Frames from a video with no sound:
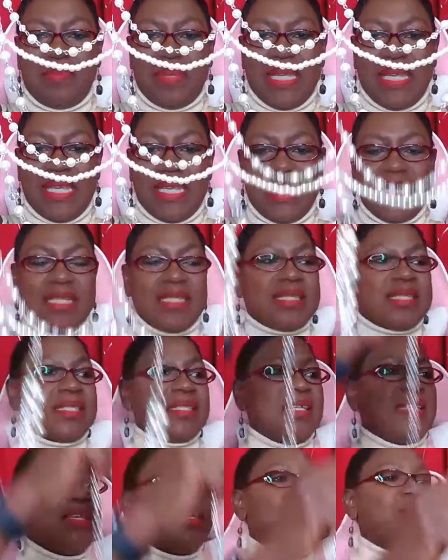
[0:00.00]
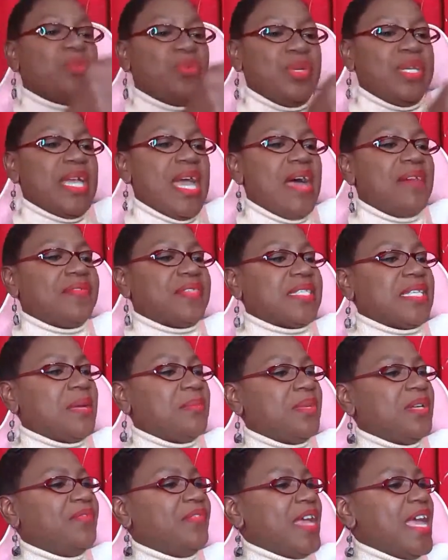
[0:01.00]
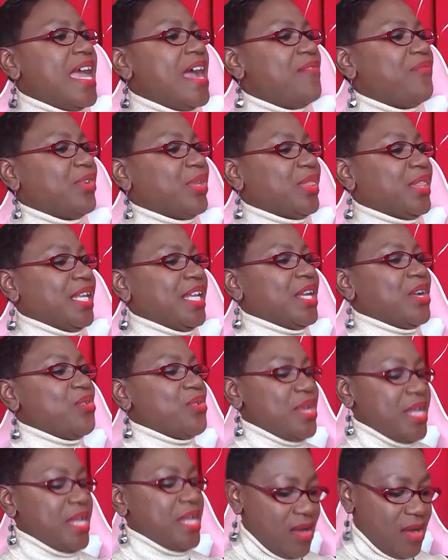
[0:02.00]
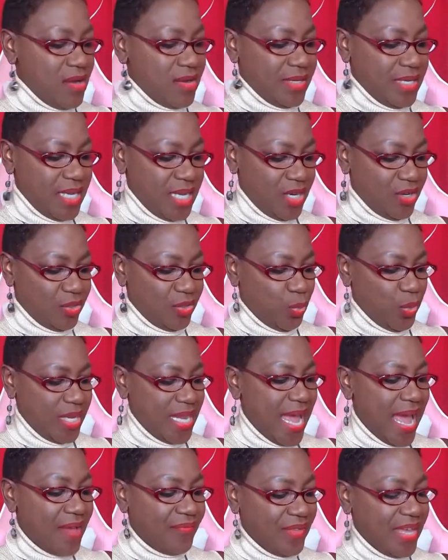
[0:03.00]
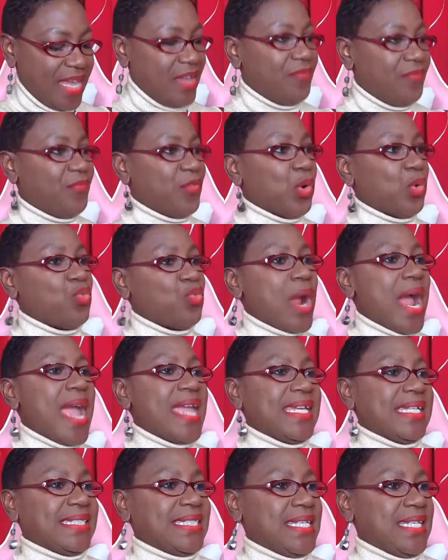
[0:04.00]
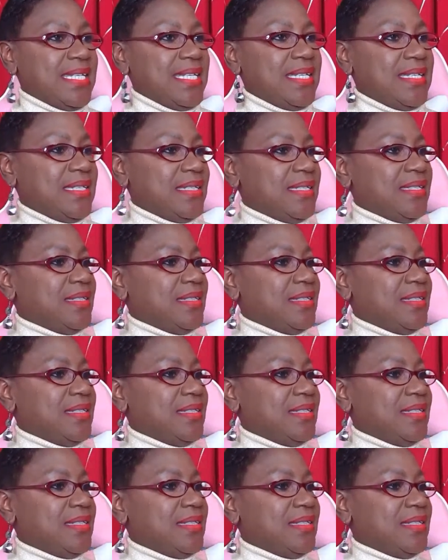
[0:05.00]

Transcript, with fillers: beads. We have some of everything going on here. We have a variety.